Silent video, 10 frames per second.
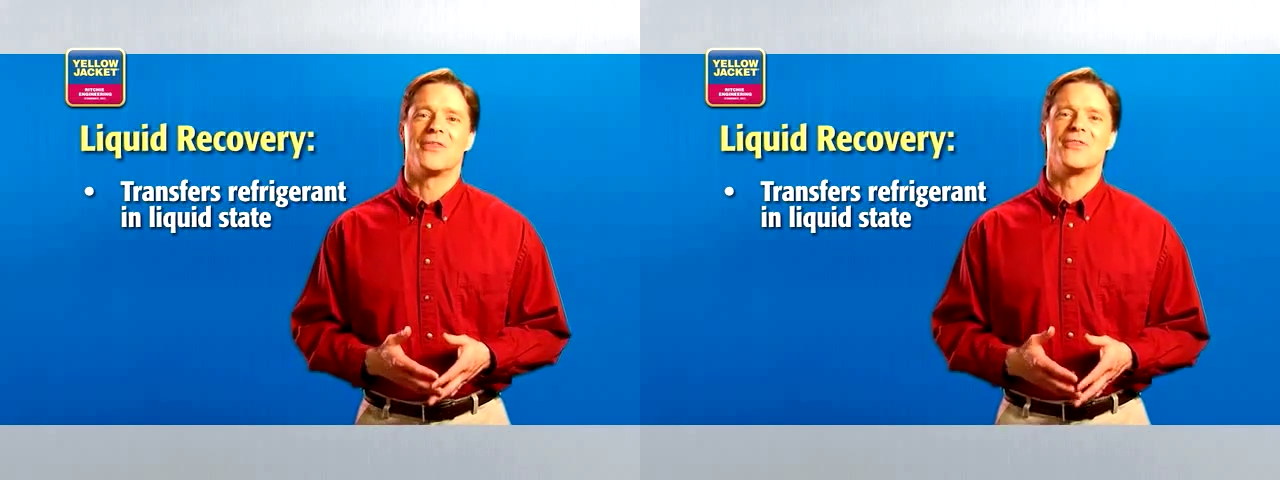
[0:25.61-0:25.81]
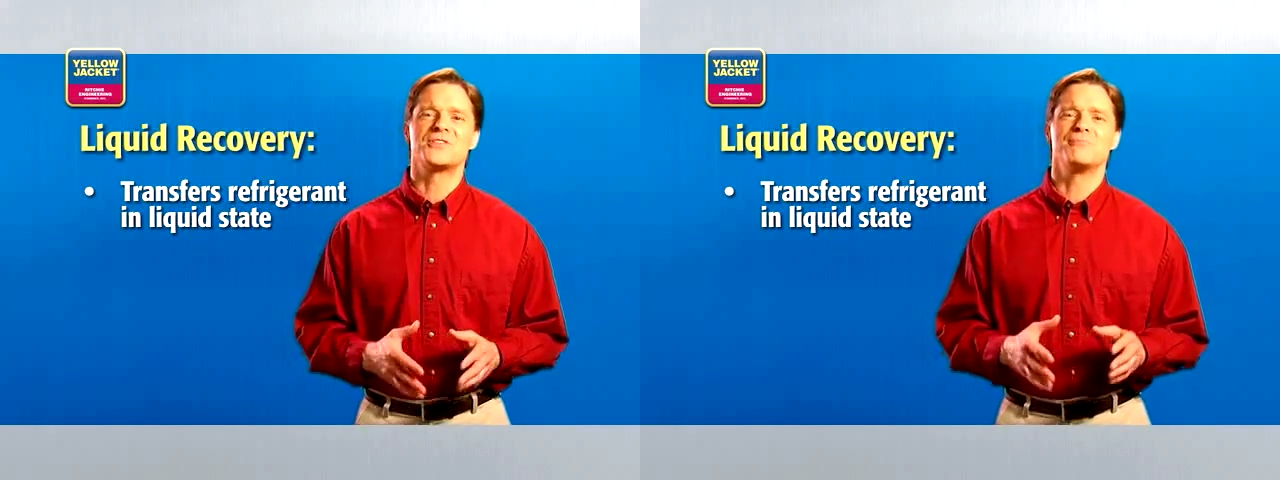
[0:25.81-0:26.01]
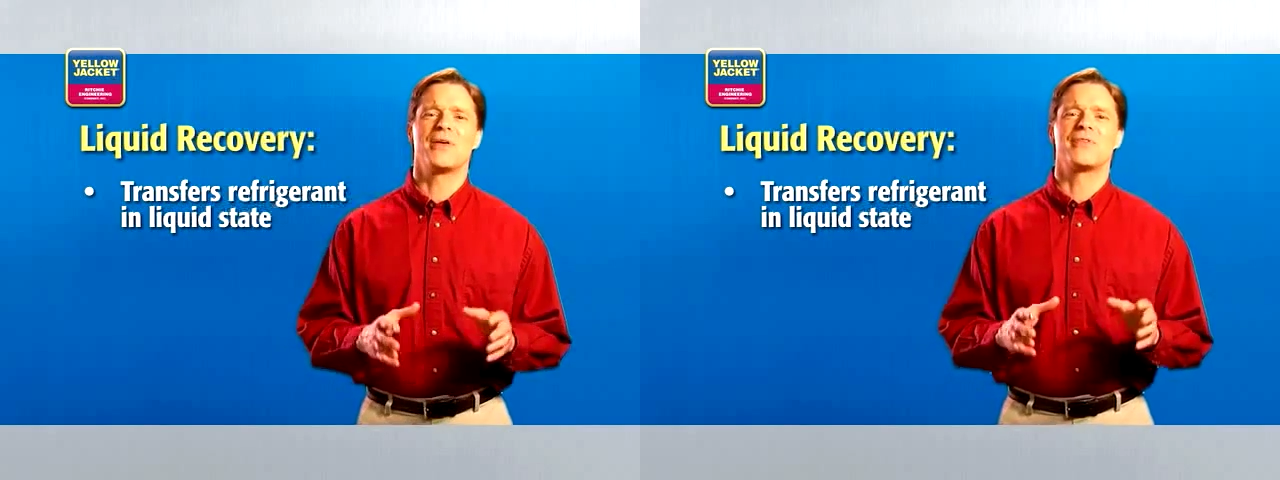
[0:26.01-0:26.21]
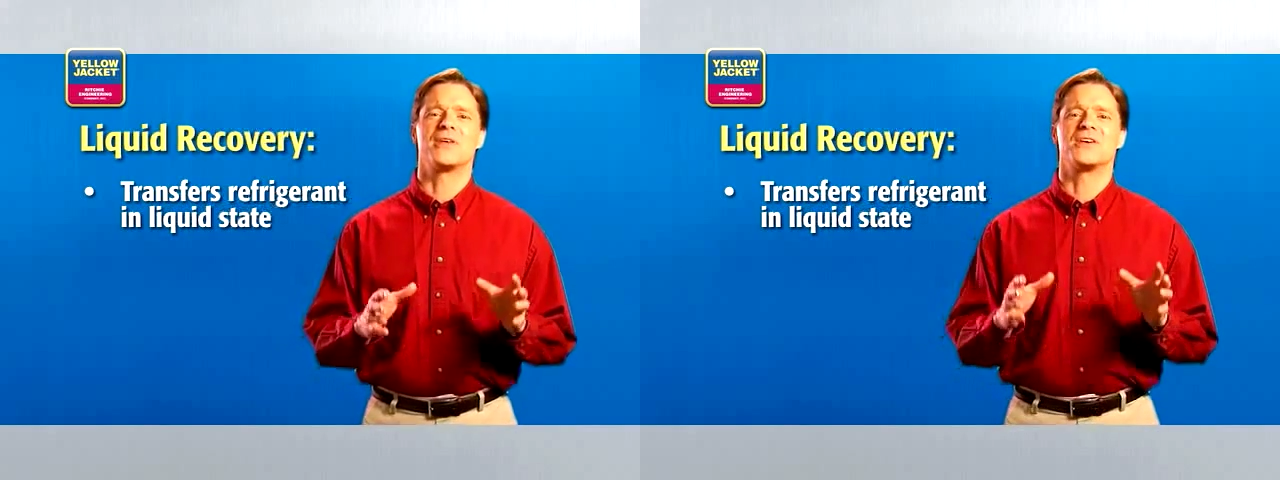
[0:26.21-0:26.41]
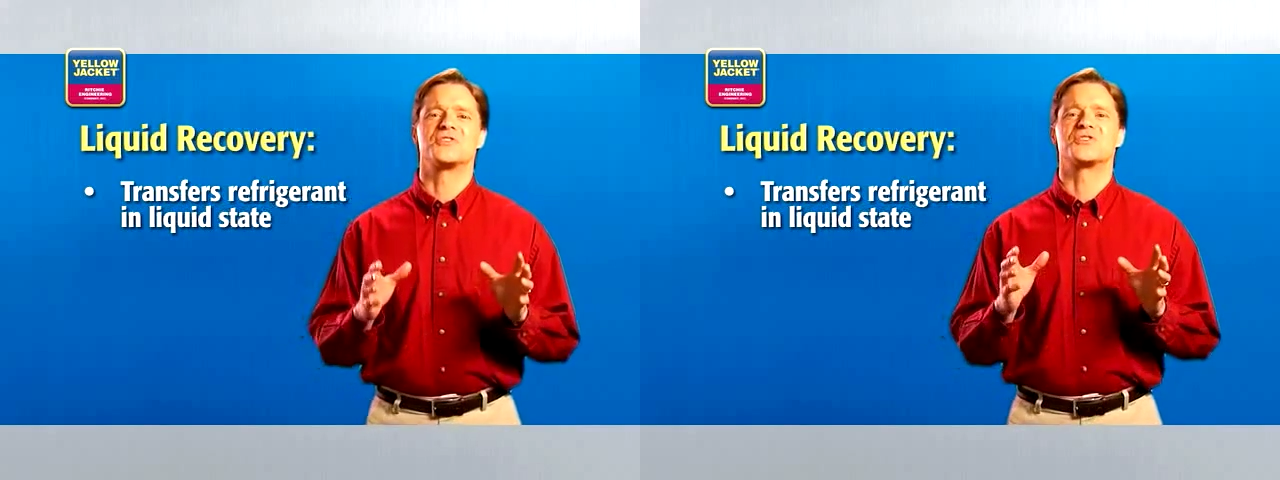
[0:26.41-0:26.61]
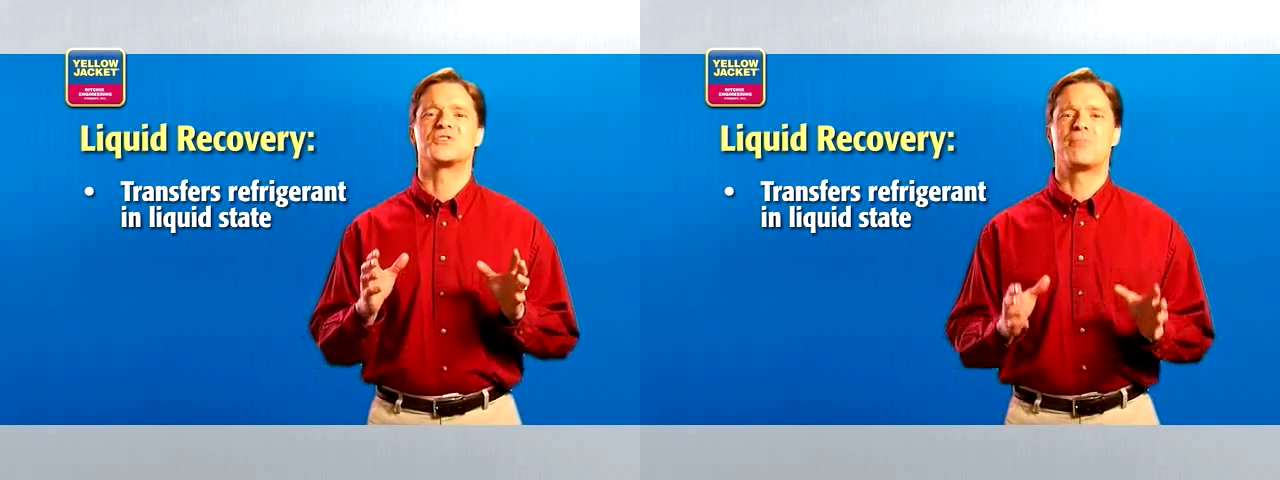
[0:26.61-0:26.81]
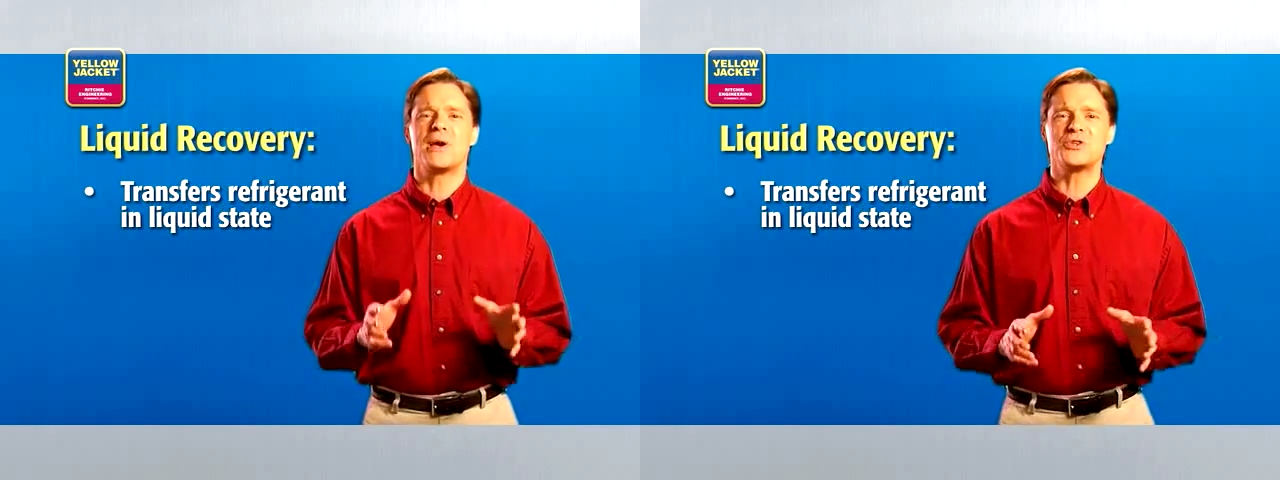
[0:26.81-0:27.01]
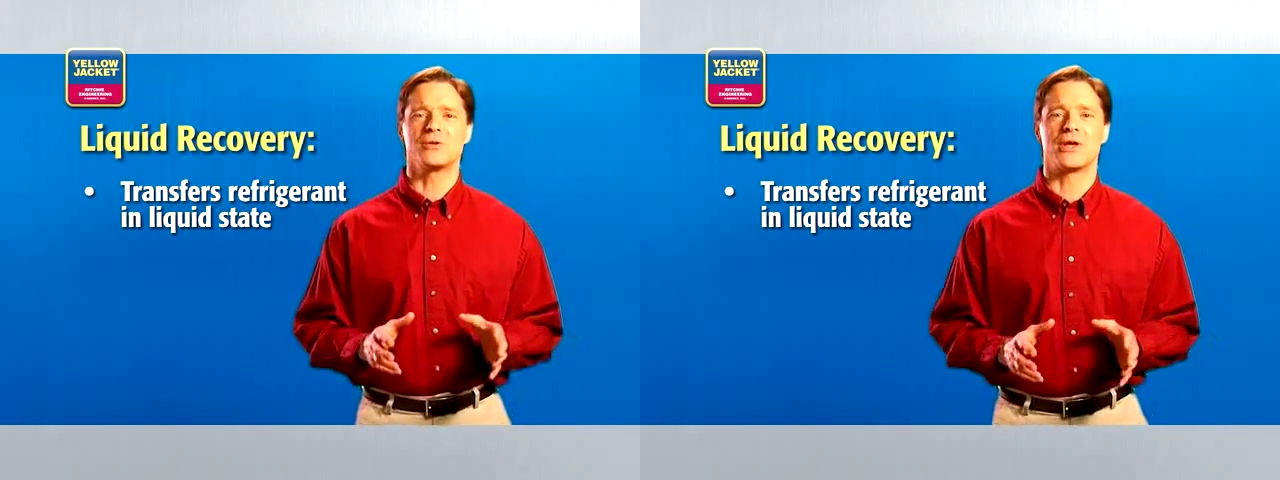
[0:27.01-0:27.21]
This method is
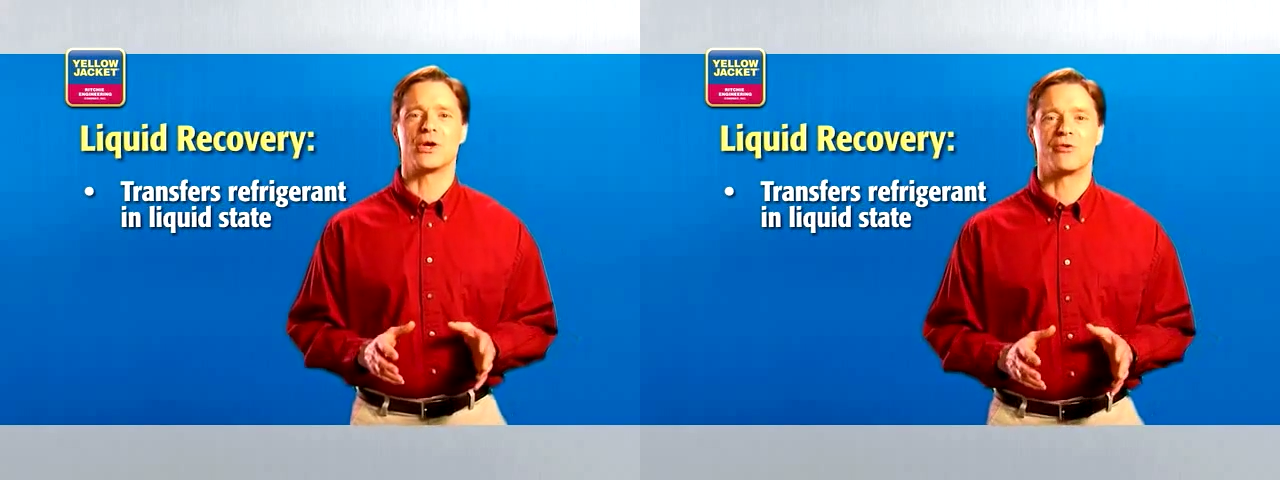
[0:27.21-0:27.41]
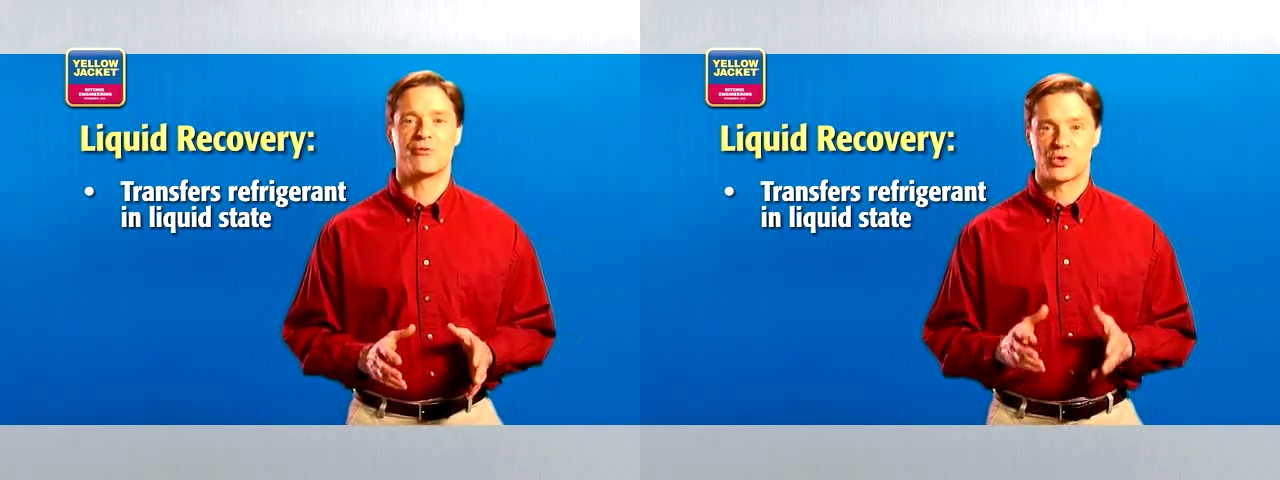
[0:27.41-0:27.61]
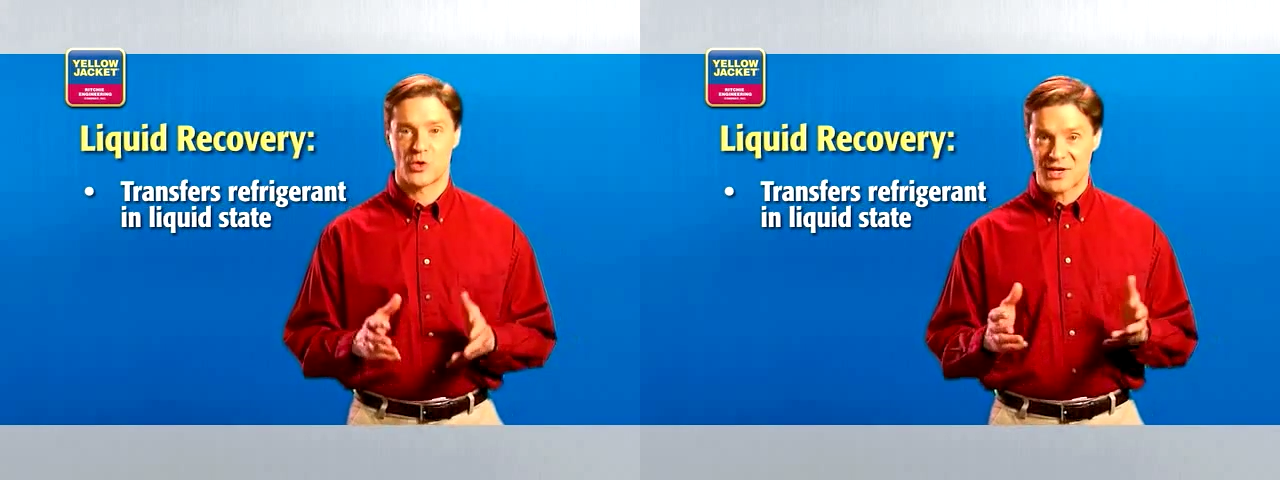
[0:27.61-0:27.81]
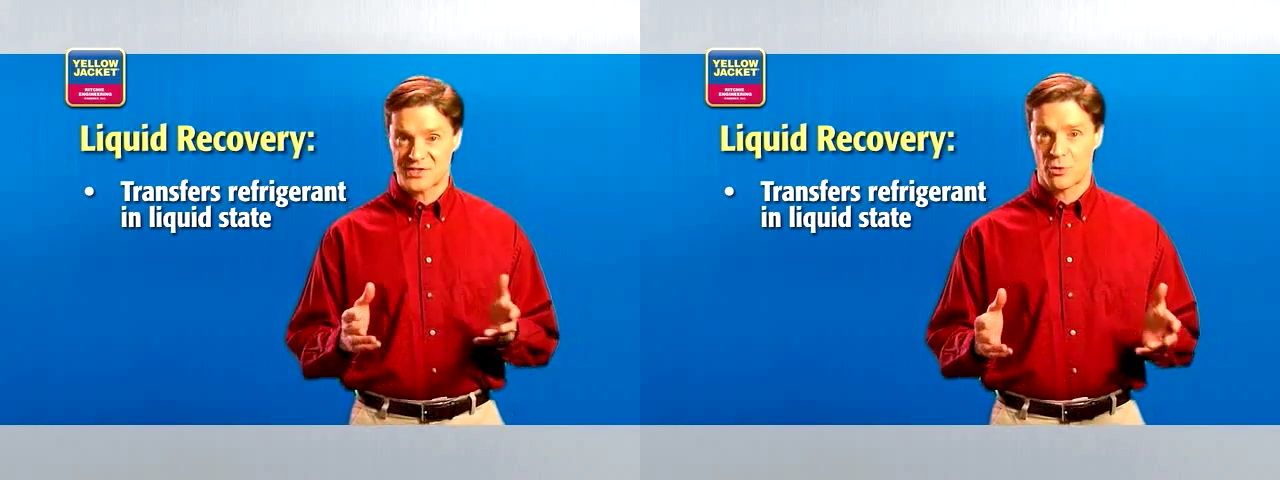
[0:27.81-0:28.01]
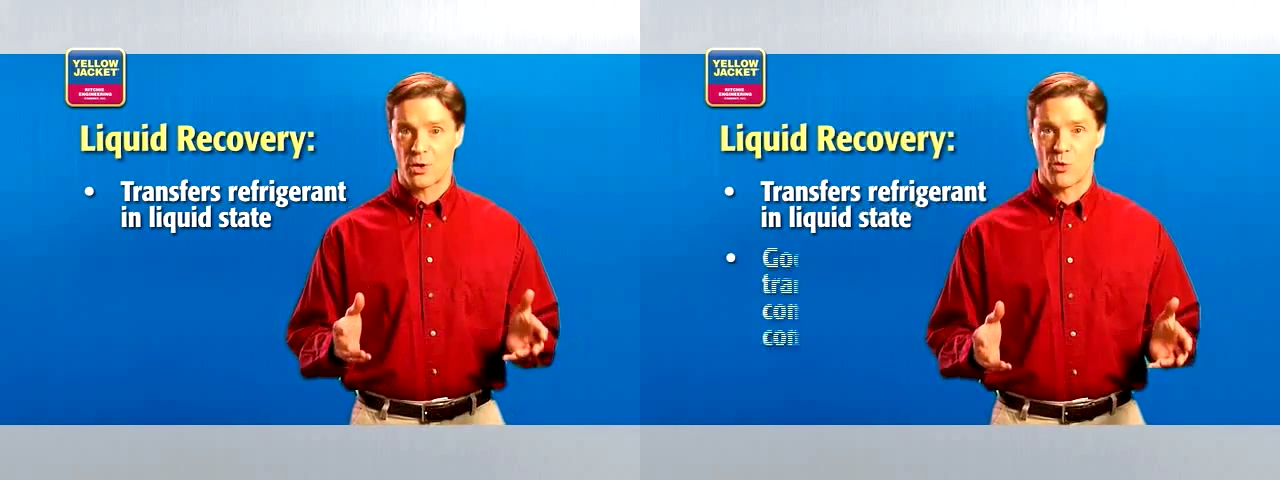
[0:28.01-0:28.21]
especially good for transferring